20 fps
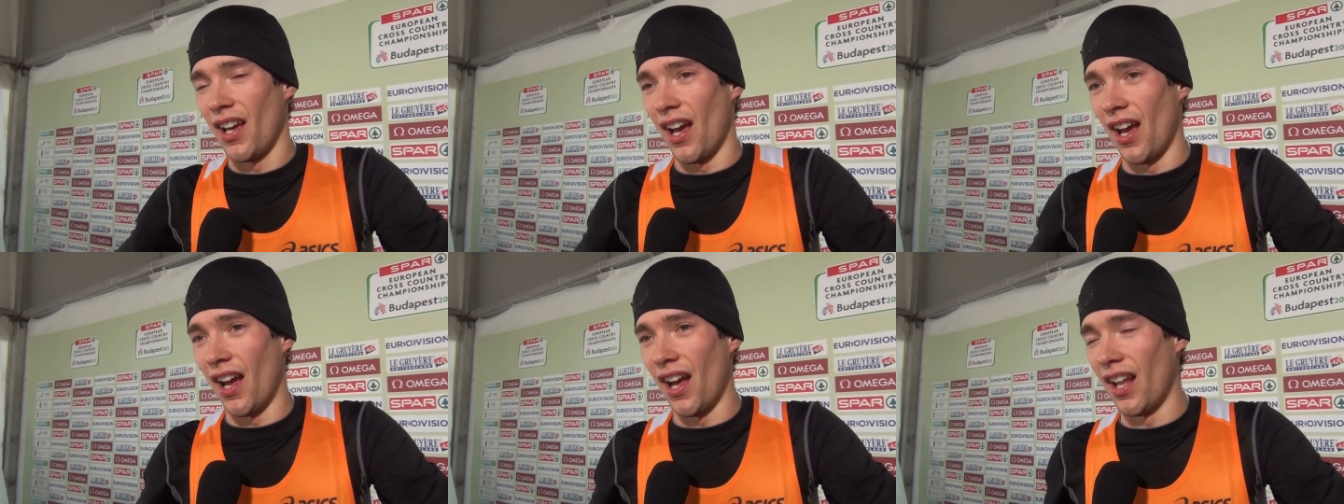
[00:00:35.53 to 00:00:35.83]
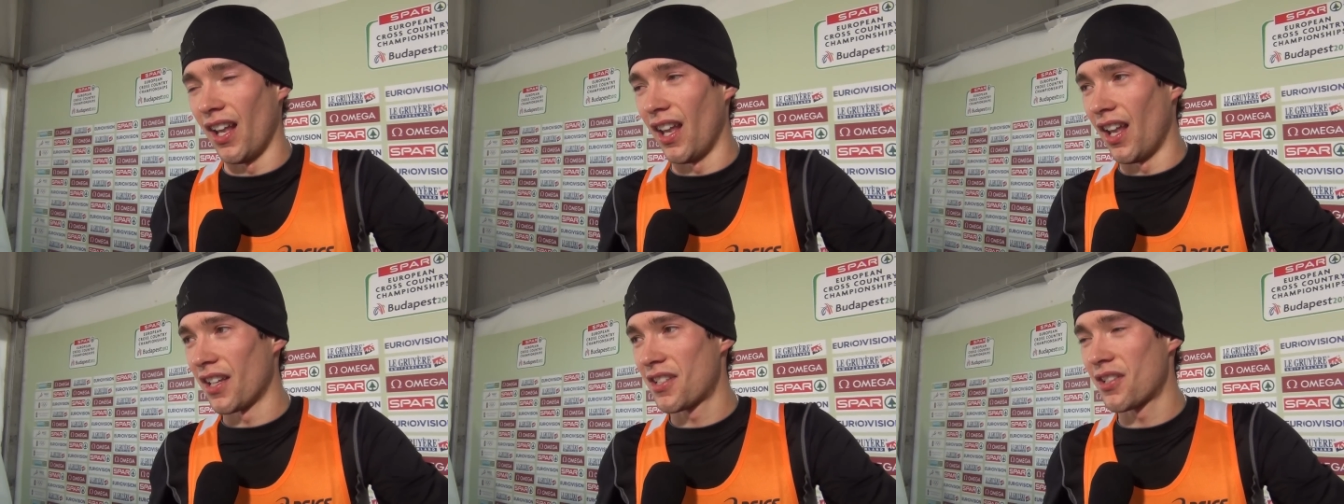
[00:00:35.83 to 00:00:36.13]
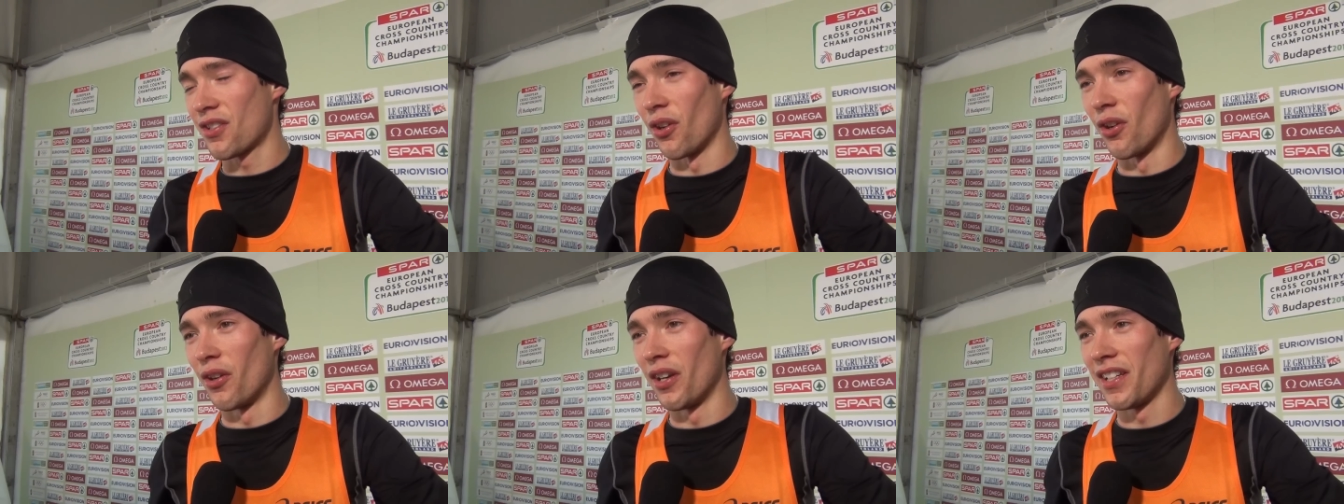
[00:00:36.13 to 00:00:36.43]
Uh, a lot of
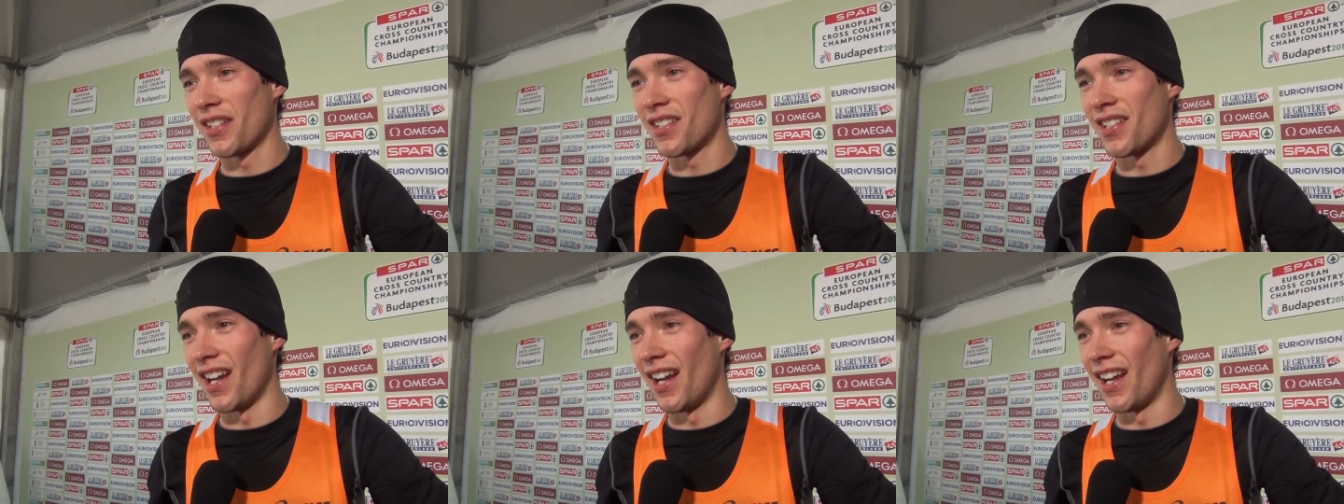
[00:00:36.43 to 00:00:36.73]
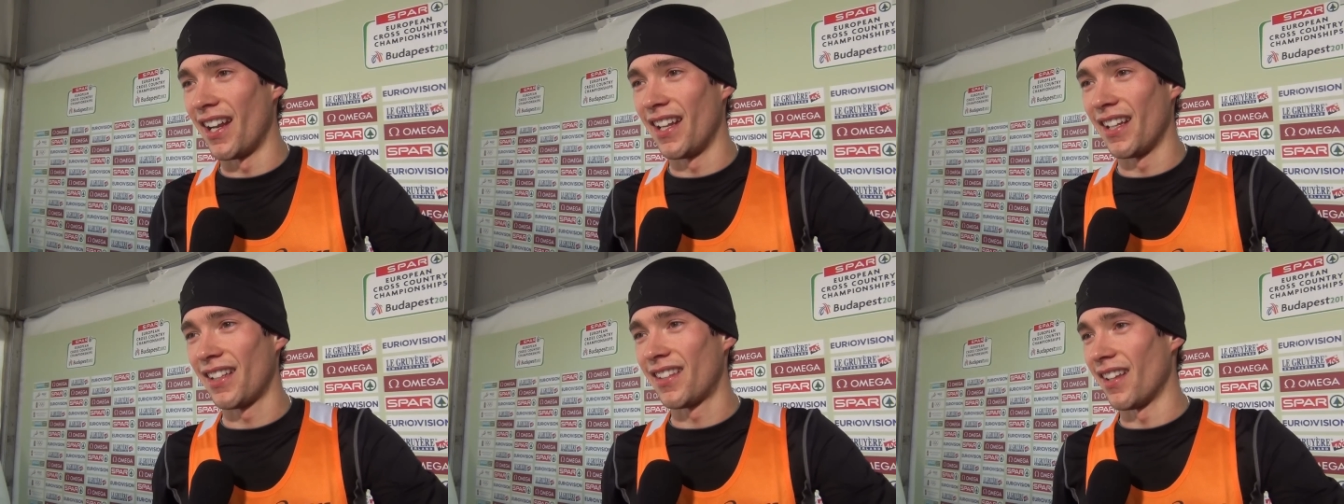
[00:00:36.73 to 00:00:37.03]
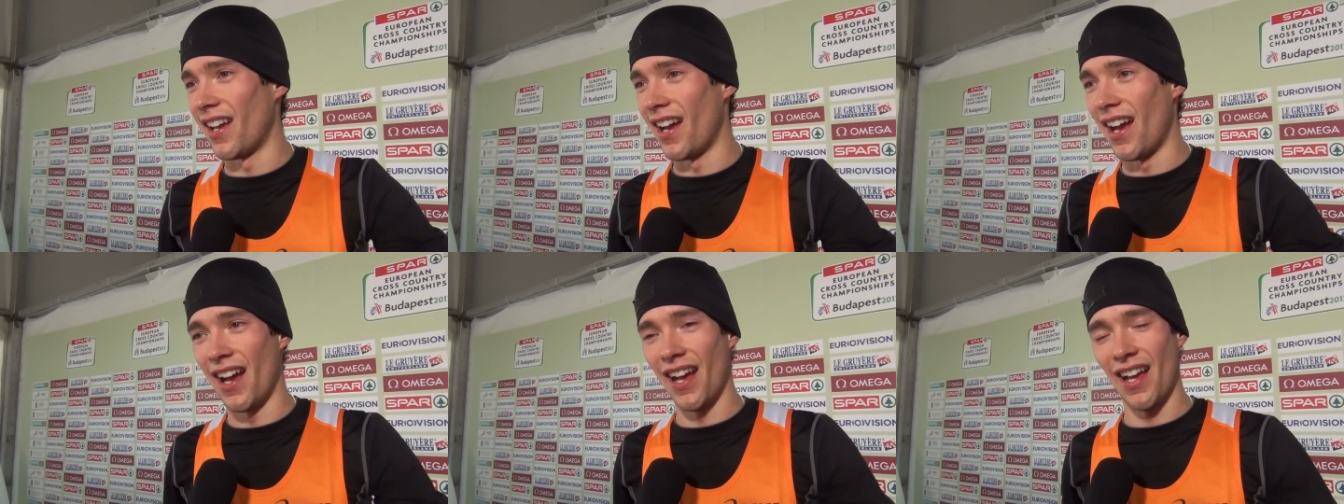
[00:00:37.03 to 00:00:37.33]
stories uh,
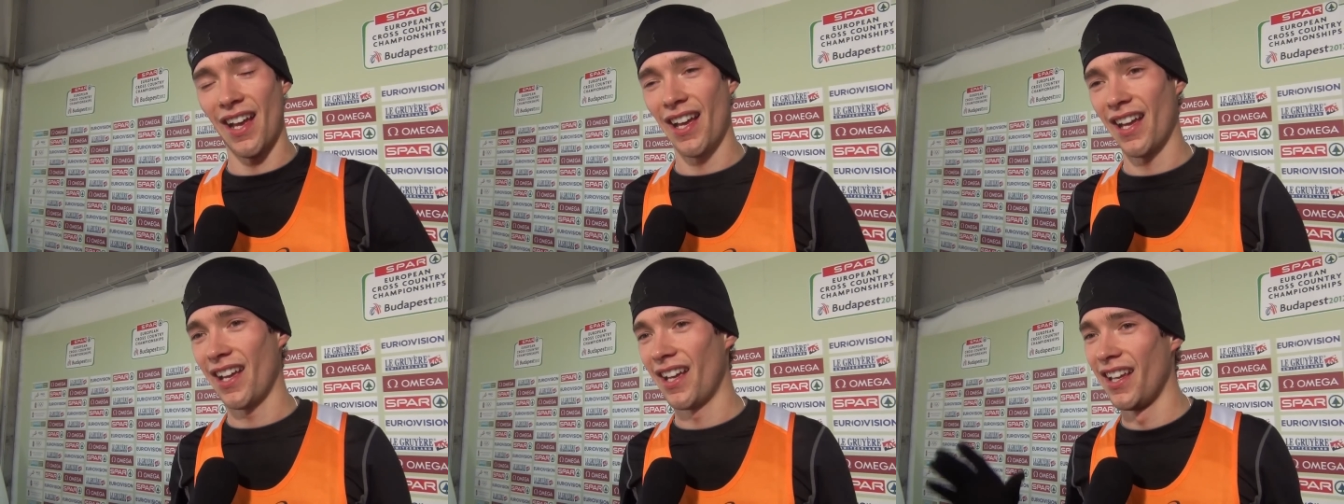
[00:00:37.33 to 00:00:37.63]
that uh,